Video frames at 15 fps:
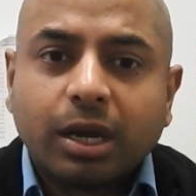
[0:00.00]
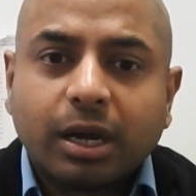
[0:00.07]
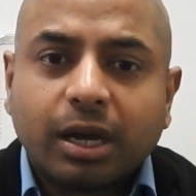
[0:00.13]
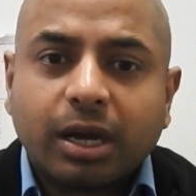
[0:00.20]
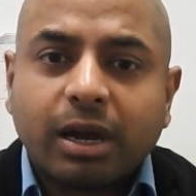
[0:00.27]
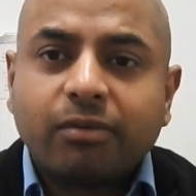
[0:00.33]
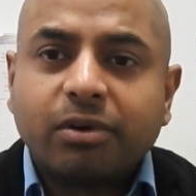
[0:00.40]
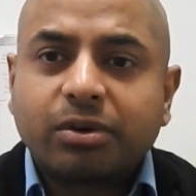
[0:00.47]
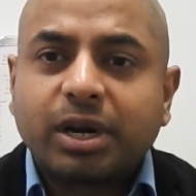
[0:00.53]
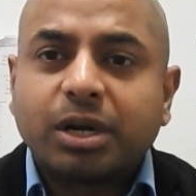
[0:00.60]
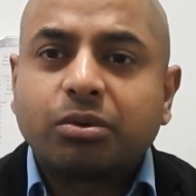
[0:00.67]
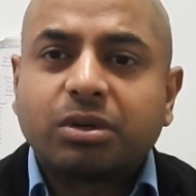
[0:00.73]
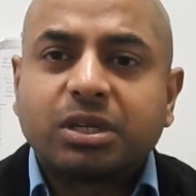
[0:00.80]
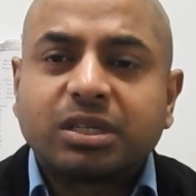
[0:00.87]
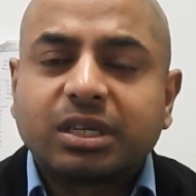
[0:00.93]
Uh, I will try
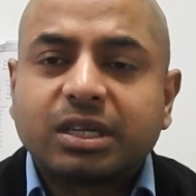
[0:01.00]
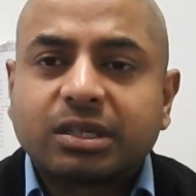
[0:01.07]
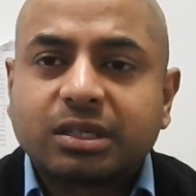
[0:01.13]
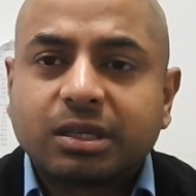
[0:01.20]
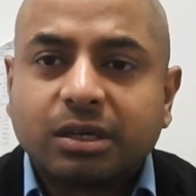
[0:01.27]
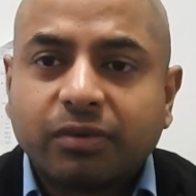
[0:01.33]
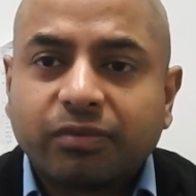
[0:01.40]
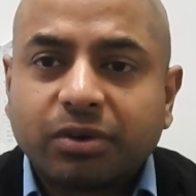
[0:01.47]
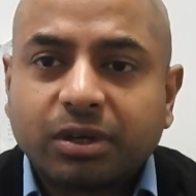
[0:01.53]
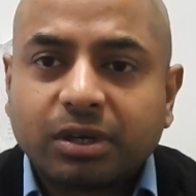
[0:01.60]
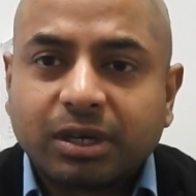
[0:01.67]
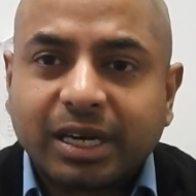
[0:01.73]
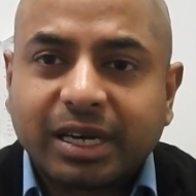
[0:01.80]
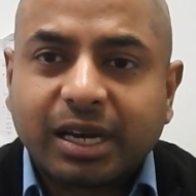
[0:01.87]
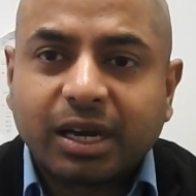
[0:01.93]
to discuss
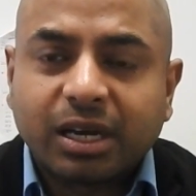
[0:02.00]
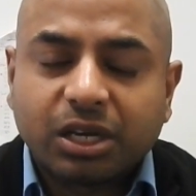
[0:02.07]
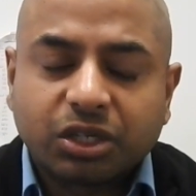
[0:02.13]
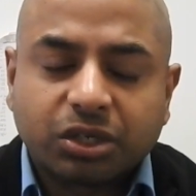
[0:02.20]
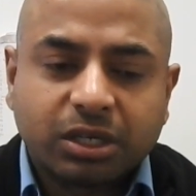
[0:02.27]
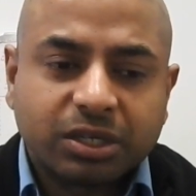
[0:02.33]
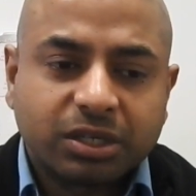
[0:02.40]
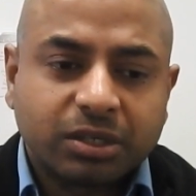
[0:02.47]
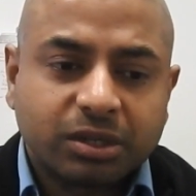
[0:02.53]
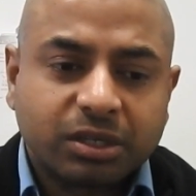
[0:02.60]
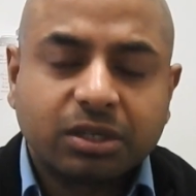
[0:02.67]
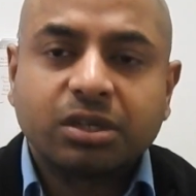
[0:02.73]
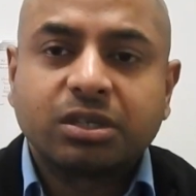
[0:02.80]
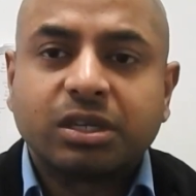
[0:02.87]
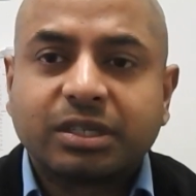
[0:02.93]
different data collection and
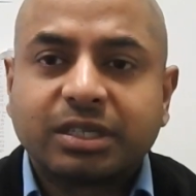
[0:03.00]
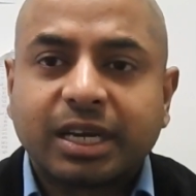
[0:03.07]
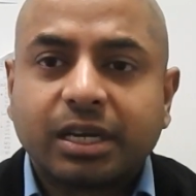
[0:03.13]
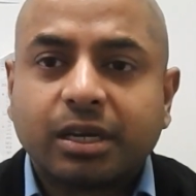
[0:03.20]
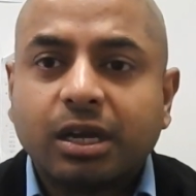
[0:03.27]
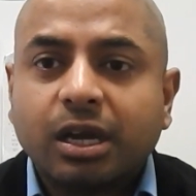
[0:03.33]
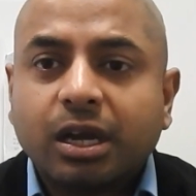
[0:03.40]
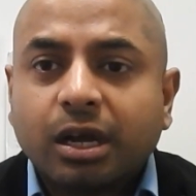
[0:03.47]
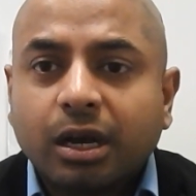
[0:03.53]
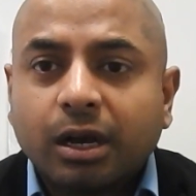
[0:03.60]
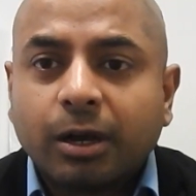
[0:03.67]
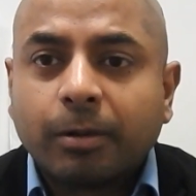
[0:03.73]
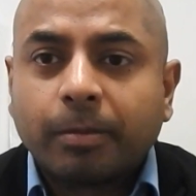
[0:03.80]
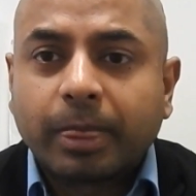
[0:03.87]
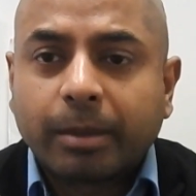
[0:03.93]
research design
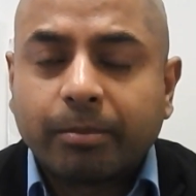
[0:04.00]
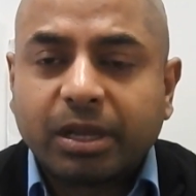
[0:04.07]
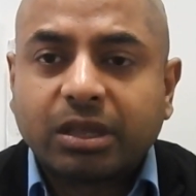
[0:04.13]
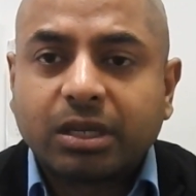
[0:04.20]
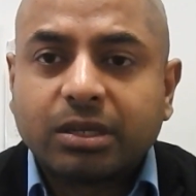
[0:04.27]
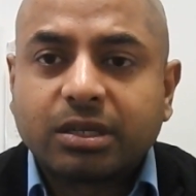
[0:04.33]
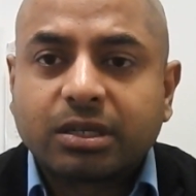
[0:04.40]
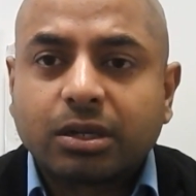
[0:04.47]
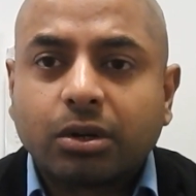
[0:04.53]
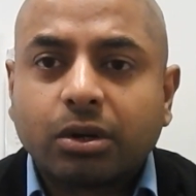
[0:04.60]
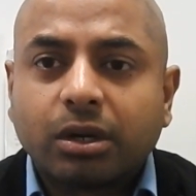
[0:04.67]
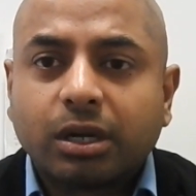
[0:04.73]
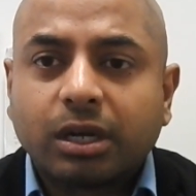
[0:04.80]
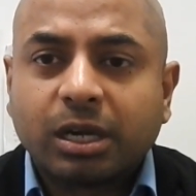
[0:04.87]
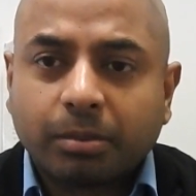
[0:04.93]
um, methods
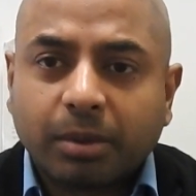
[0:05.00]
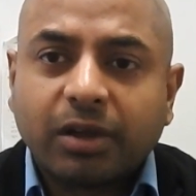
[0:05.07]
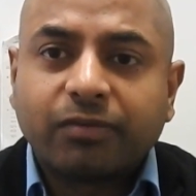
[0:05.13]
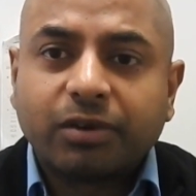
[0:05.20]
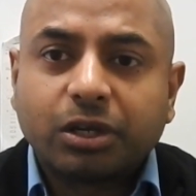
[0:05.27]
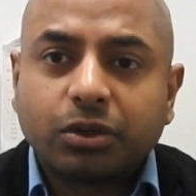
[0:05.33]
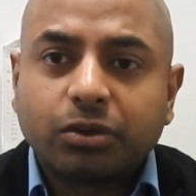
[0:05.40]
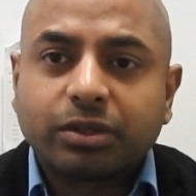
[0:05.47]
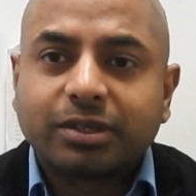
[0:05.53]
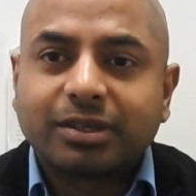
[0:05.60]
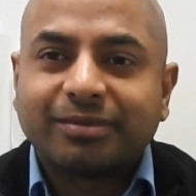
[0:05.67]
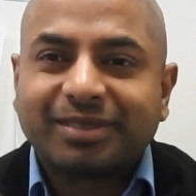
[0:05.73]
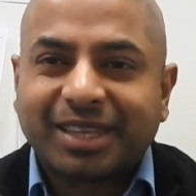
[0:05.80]
uh, in my videos.